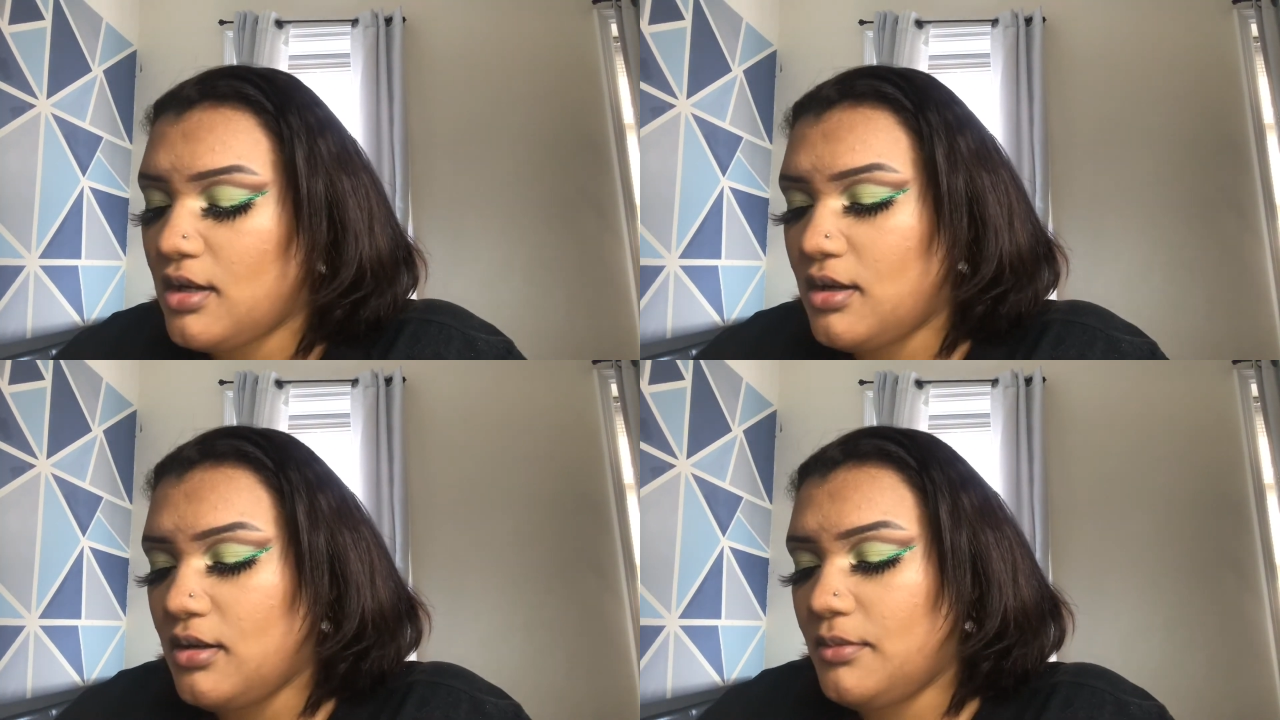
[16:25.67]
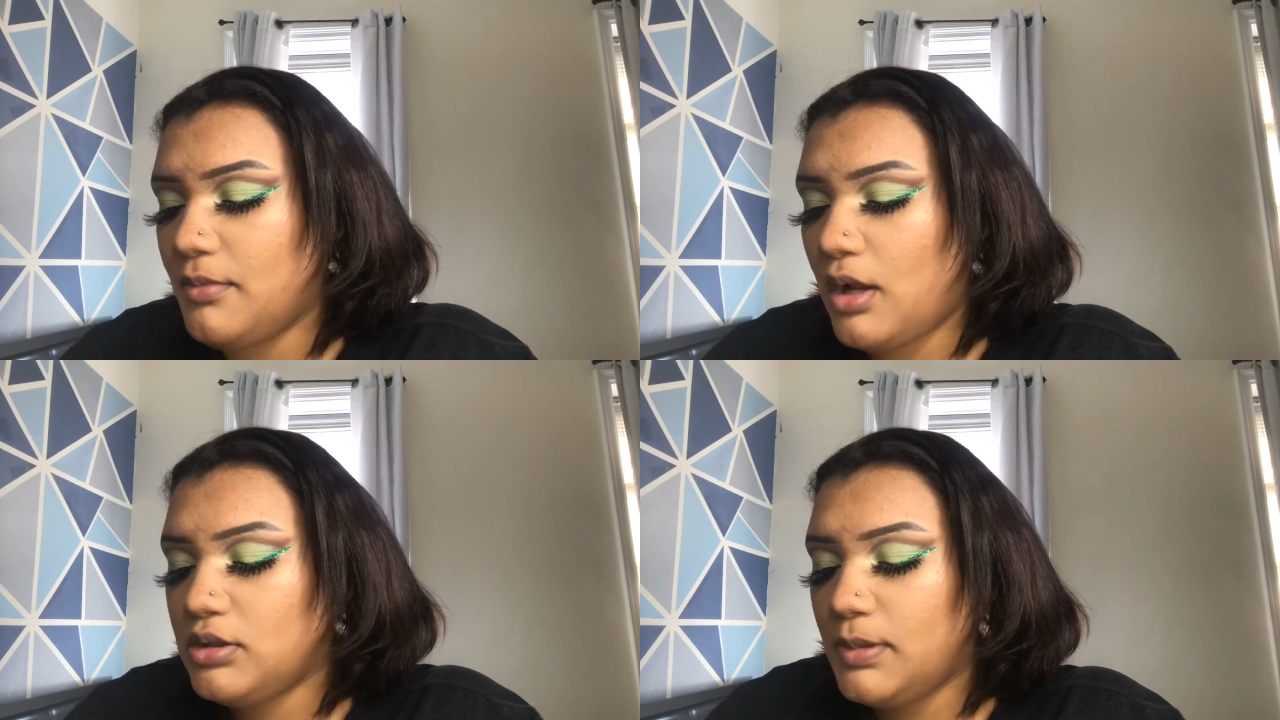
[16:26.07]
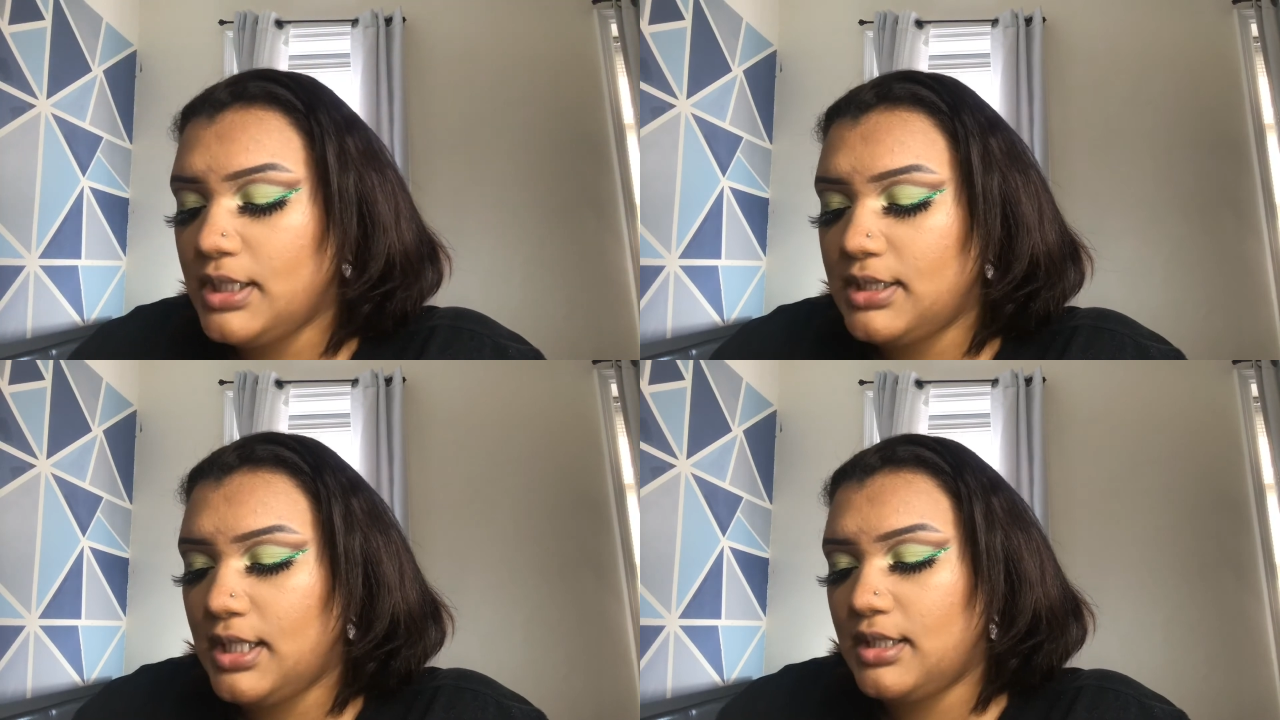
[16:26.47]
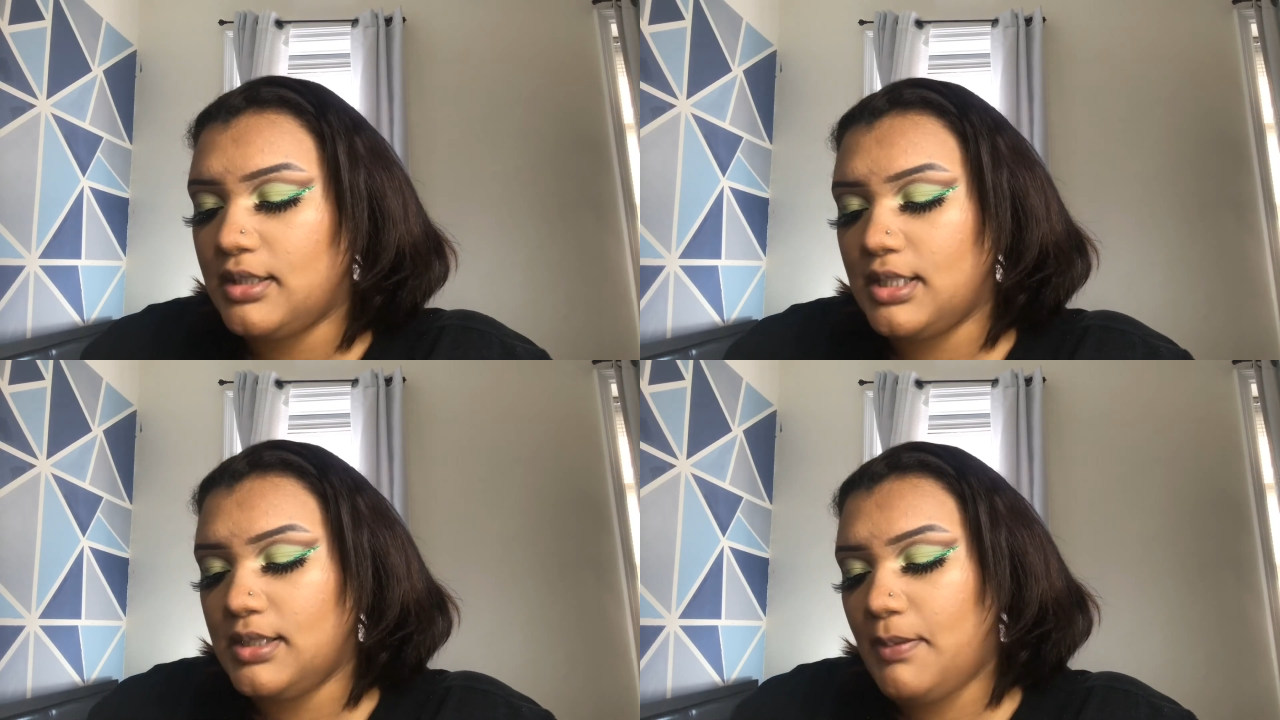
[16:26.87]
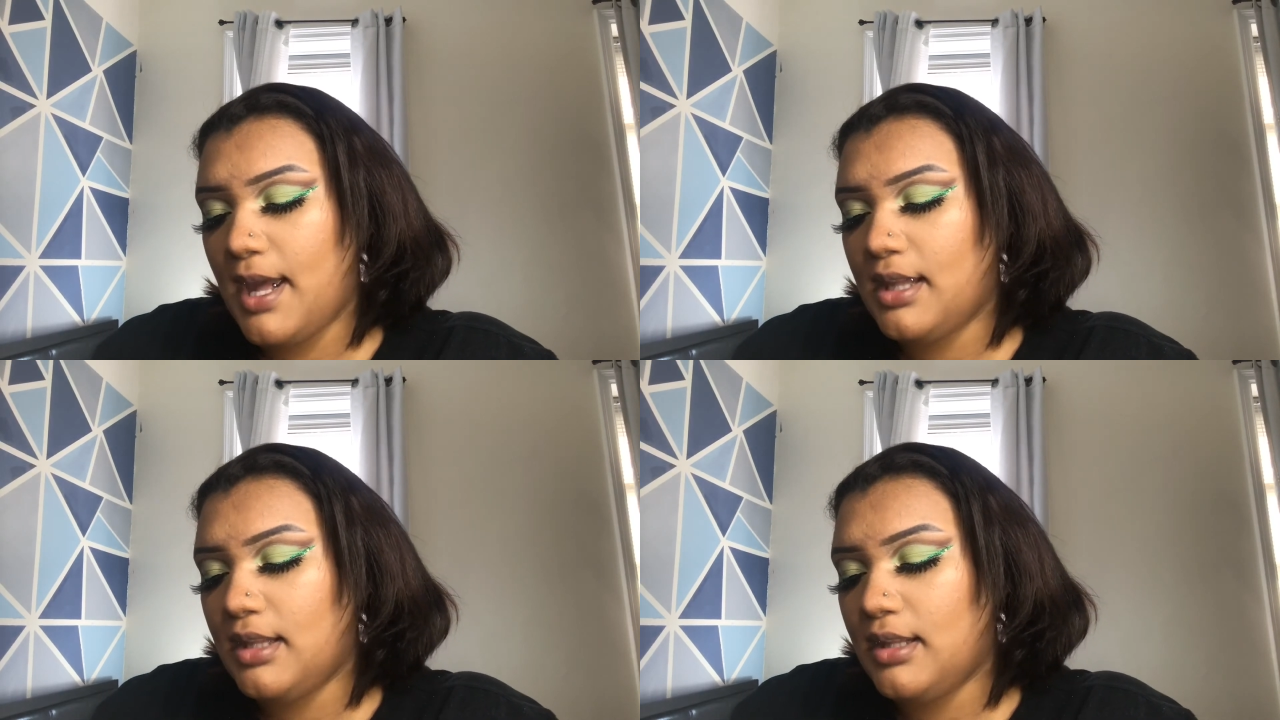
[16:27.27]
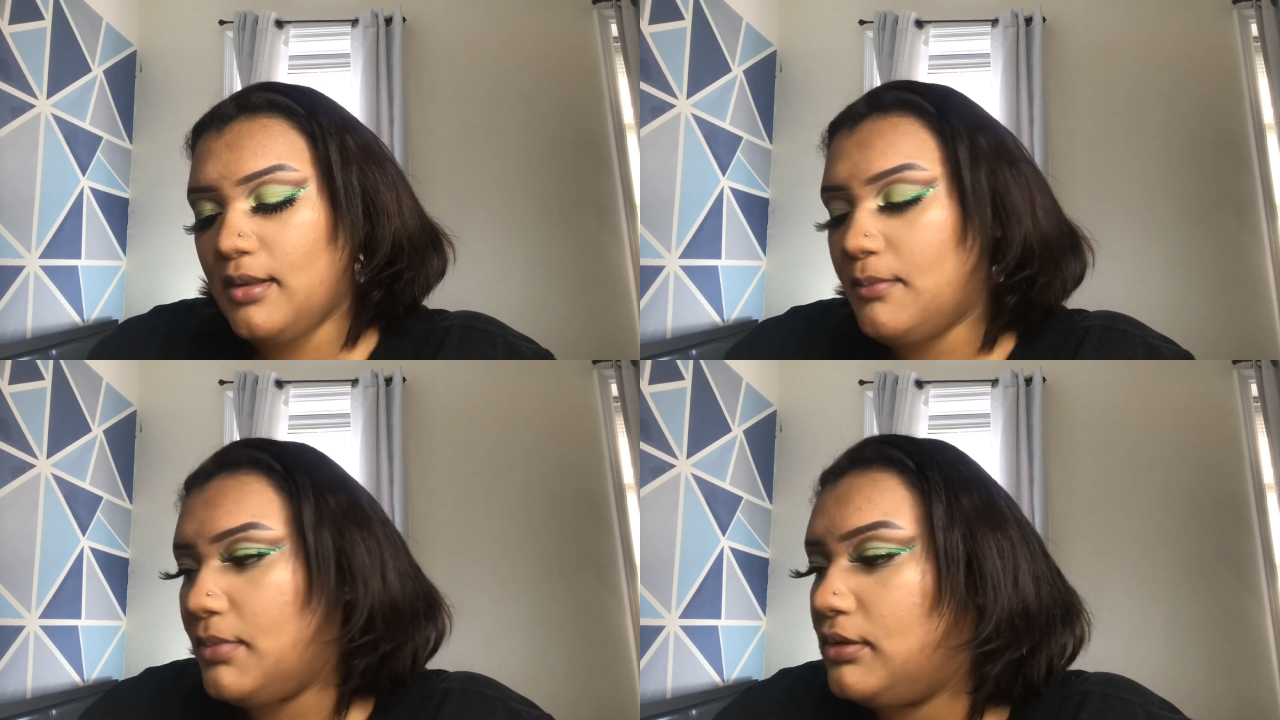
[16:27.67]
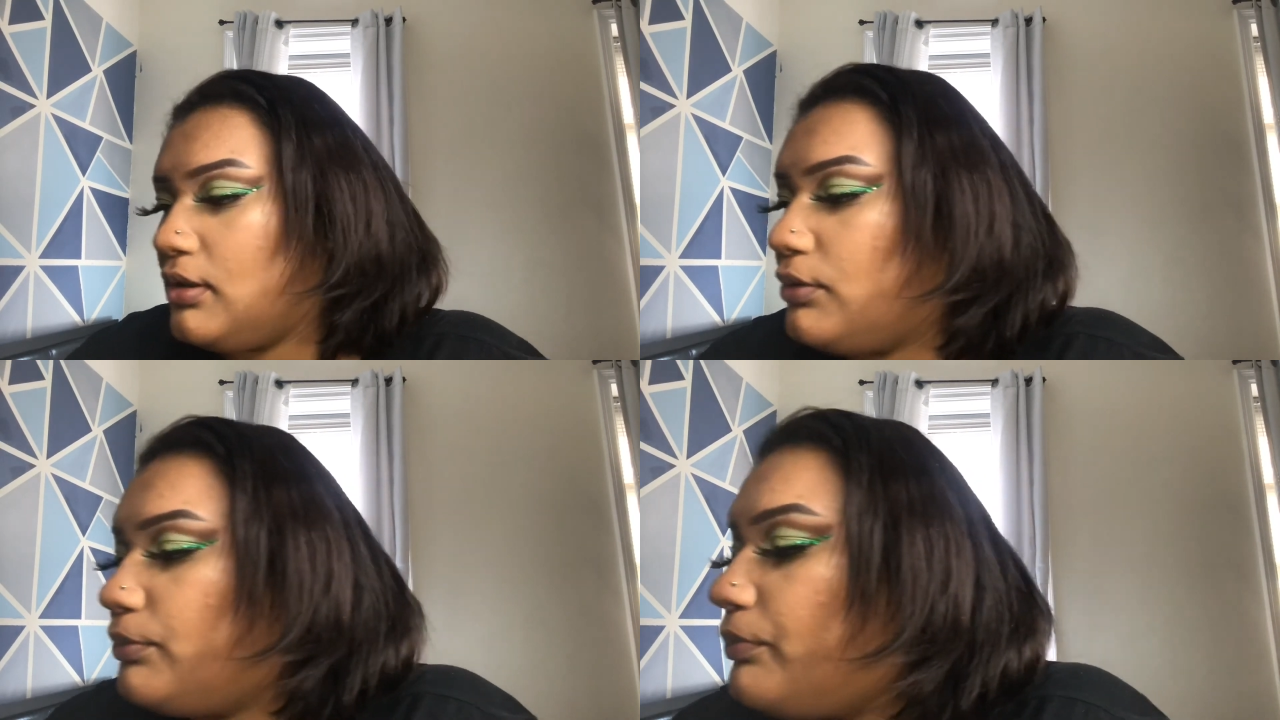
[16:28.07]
I was about to take this palette, but no.